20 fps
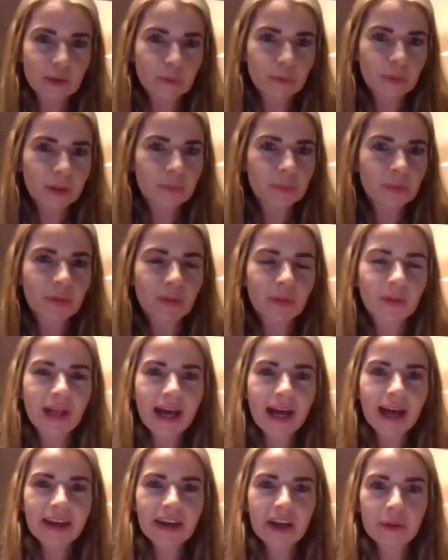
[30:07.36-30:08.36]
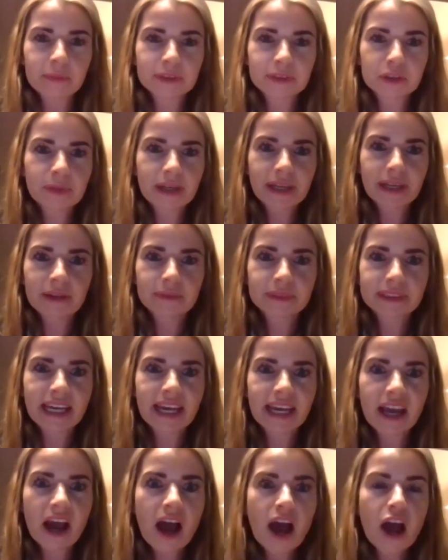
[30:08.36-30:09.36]
people come to me and
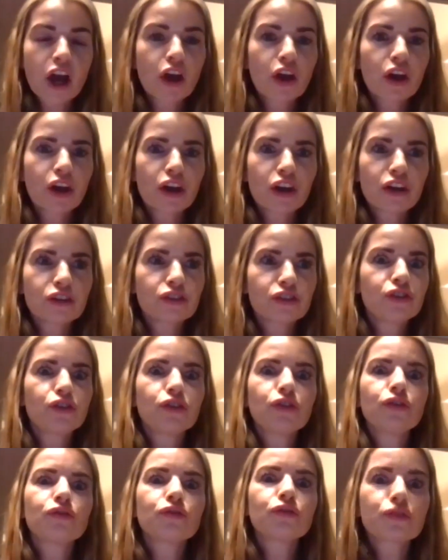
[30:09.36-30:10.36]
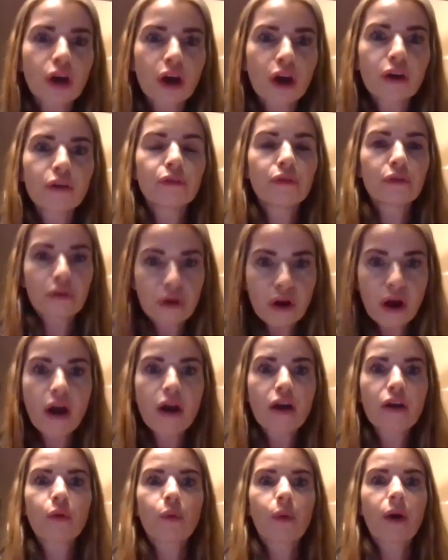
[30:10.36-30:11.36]
say, you don't
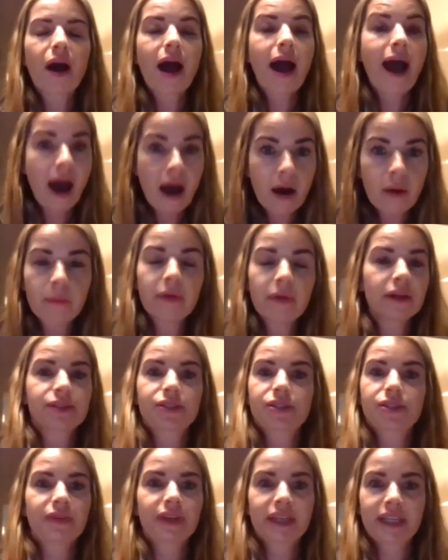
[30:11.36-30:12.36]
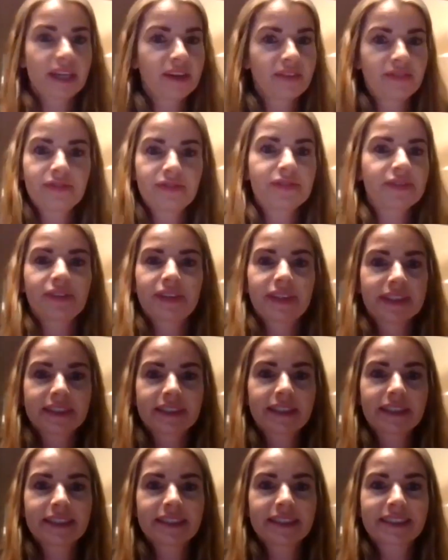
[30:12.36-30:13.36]
know how much of a gift this
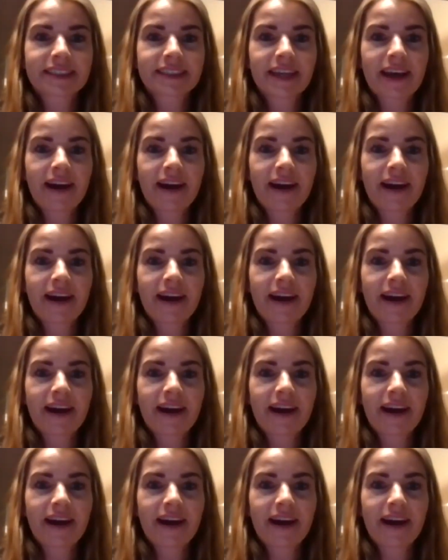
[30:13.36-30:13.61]
is.